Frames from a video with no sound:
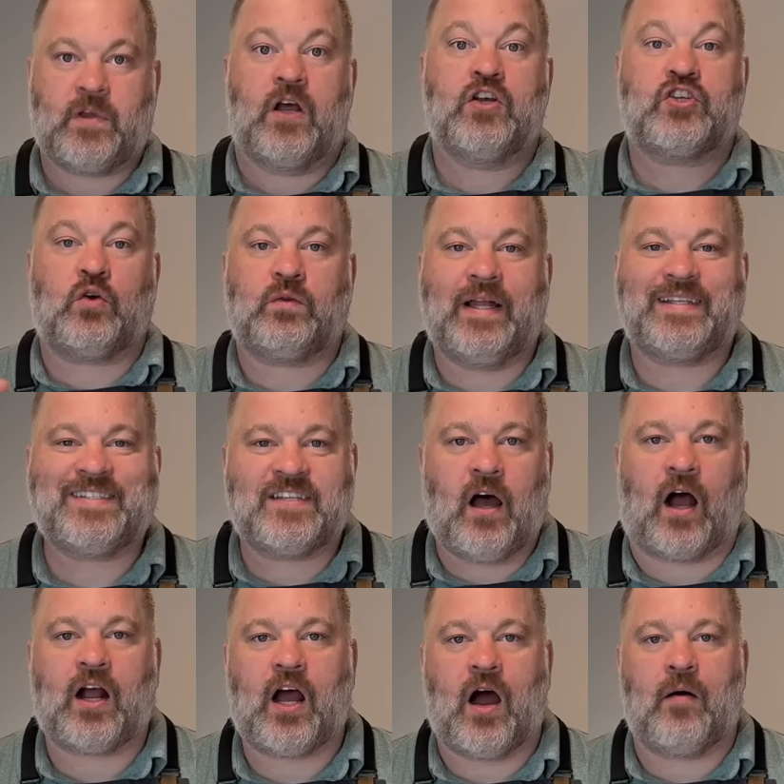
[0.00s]
So let's
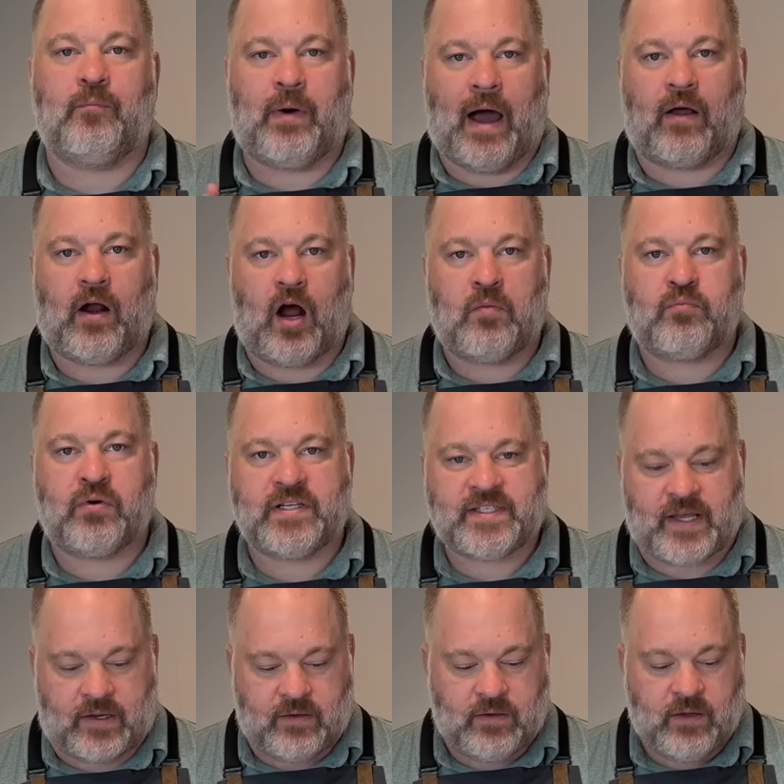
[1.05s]
talk about our
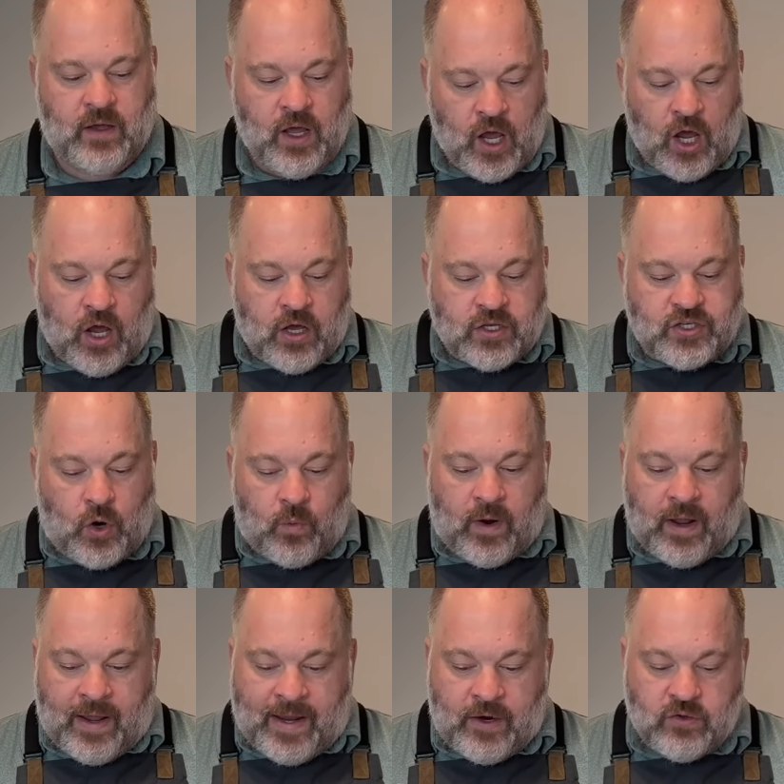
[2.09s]
brisket. So
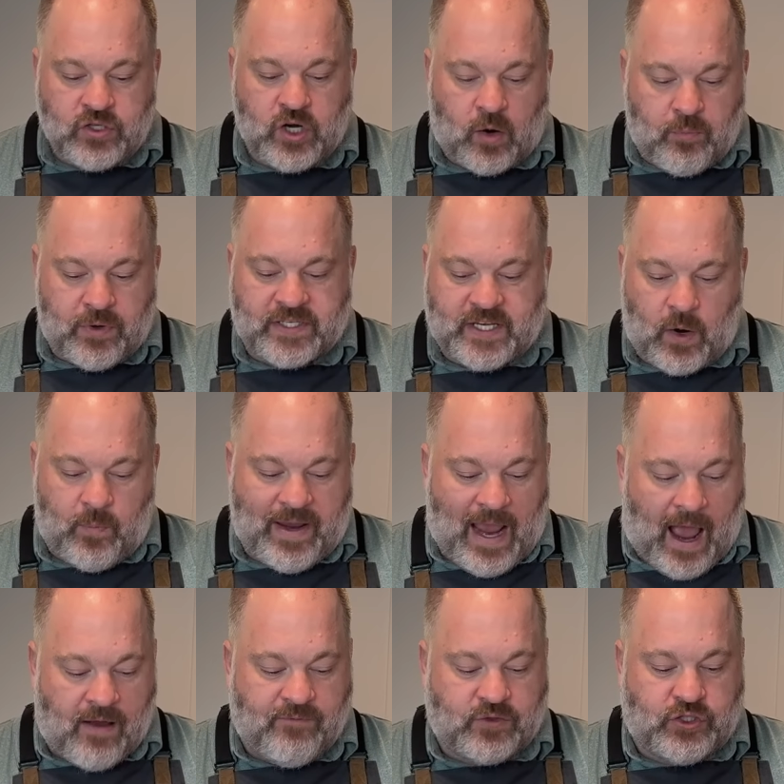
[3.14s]
here's our brisket. We
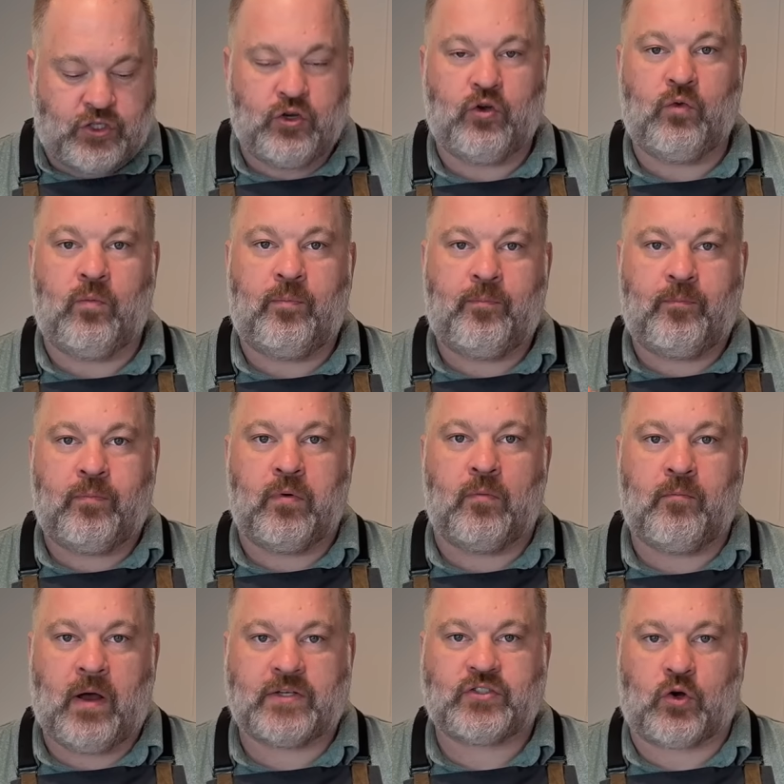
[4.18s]
have two
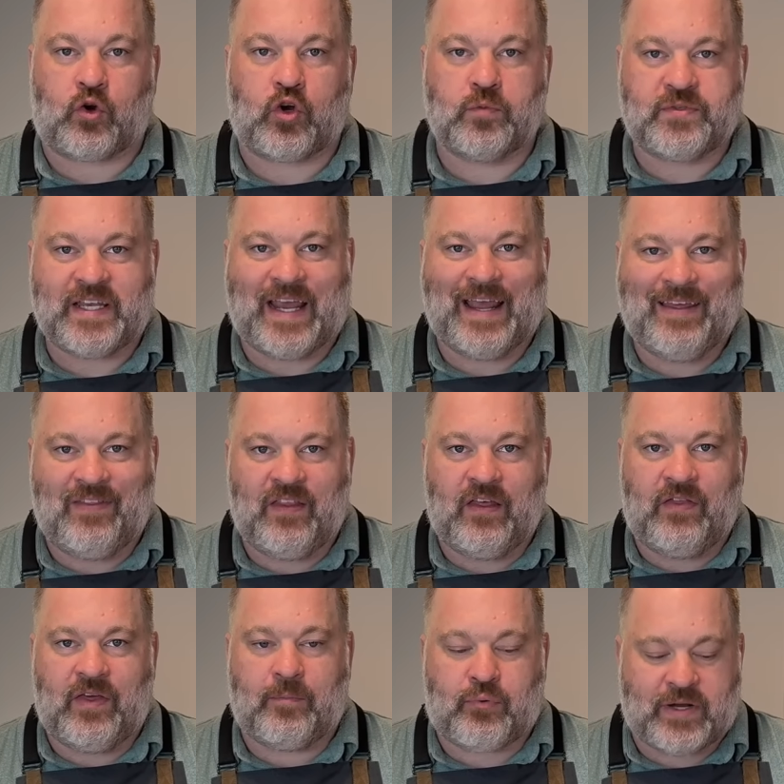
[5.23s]
muscle groups in
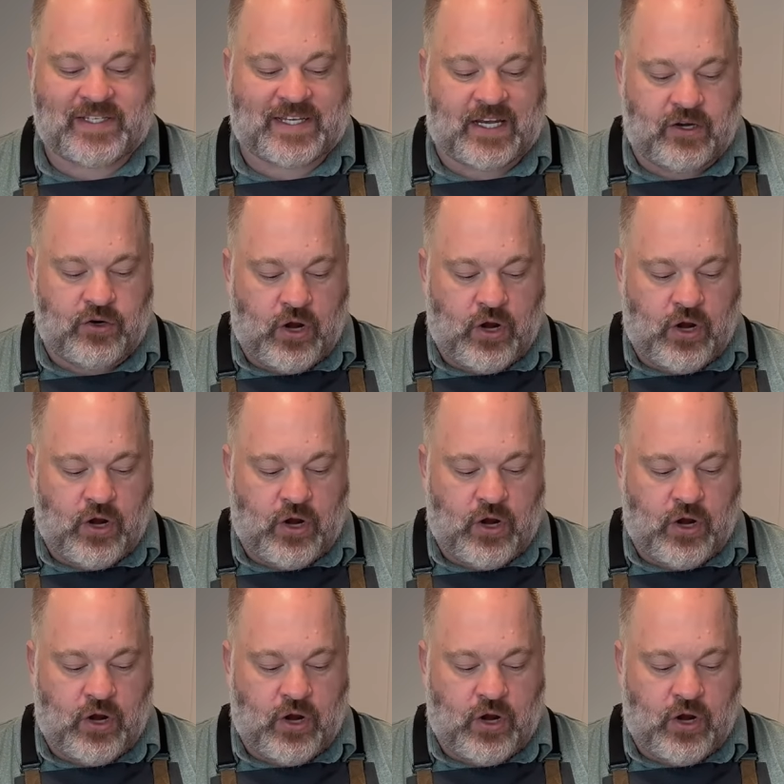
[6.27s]
the brisket.